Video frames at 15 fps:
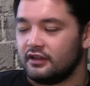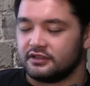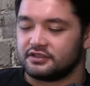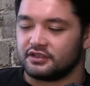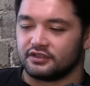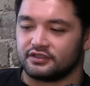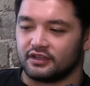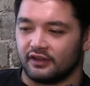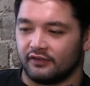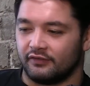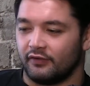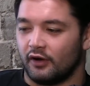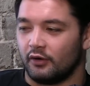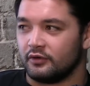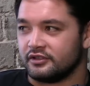It's just if
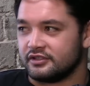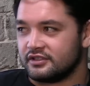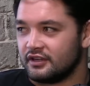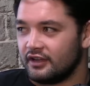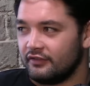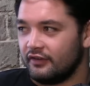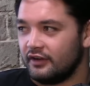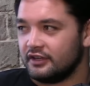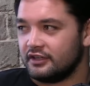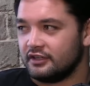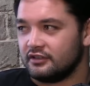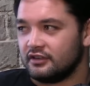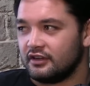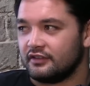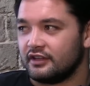I
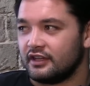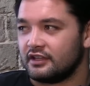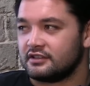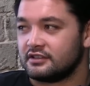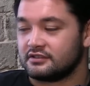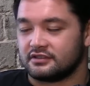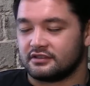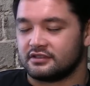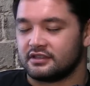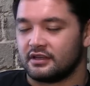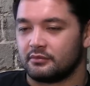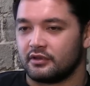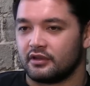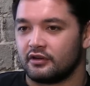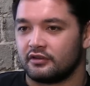didn't love it, that's
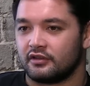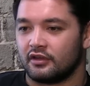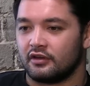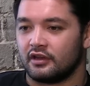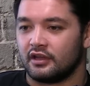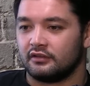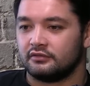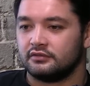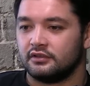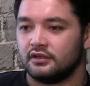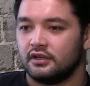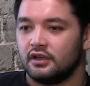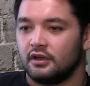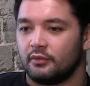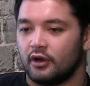something I'd go down.
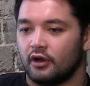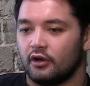But